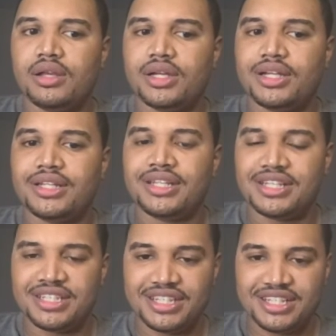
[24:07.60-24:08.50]
Is
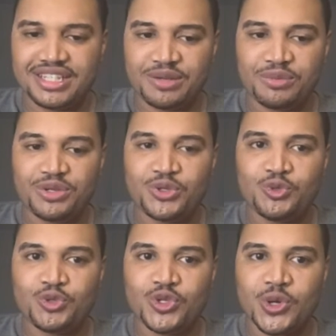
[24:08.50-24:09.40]
this someone who
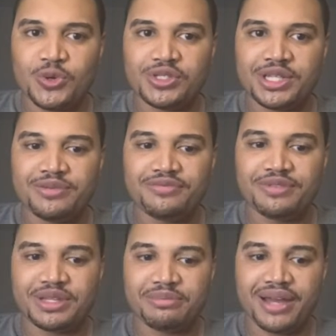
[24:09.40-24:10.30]
knows him from the
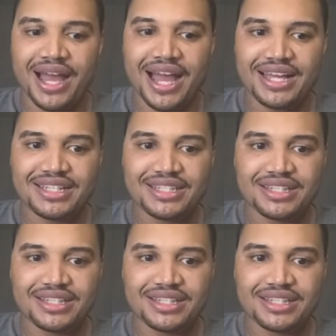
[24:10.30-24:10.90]
past?